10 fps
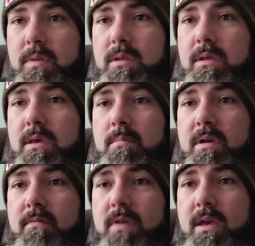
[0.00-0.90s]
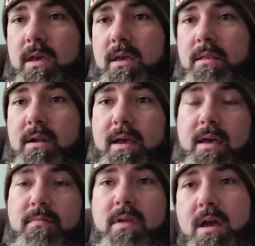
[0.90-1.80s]
in my van that I
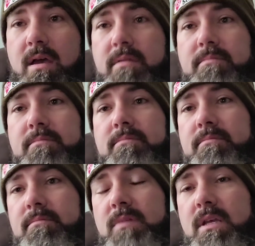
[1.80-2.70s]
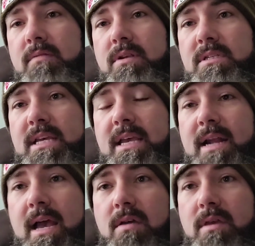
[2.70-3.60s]
have not even taken
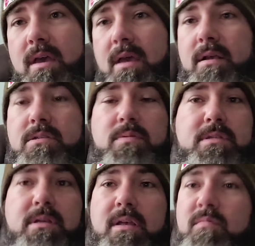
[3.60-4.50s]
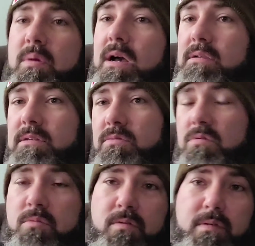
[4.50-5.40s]
out yet because we still have boxes we're
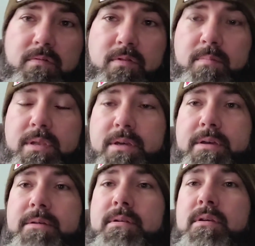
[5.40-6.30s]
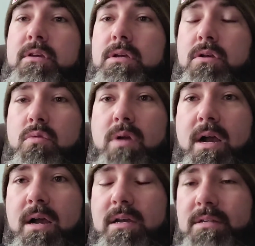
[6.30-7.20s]
moving from the
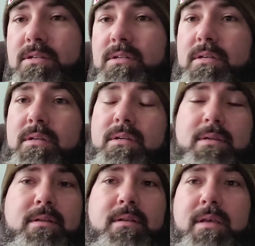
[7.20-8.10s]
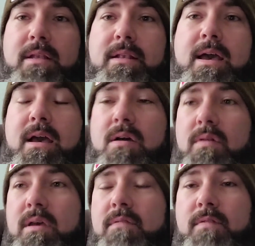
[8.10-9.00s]
garage. And now I
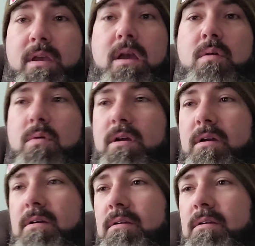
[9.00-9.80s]
got to figure out where